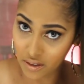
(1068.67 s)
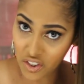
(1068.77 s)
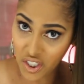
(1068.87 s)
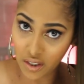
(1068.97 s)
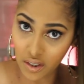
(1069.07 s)

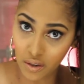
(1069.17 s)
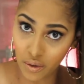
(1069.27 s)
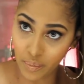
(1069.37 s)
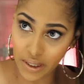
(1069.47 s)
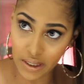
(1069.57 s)
Check the
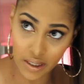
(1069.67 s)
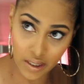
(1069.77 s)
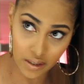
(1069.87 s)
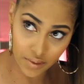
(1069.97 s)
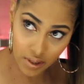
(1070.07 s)

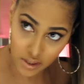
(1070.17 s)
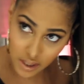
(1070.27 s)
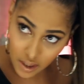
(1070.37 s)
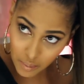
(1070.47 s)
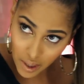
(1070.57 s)
durability of this
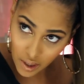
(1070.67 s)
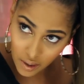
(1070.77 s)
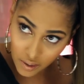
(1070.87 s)
damn hair.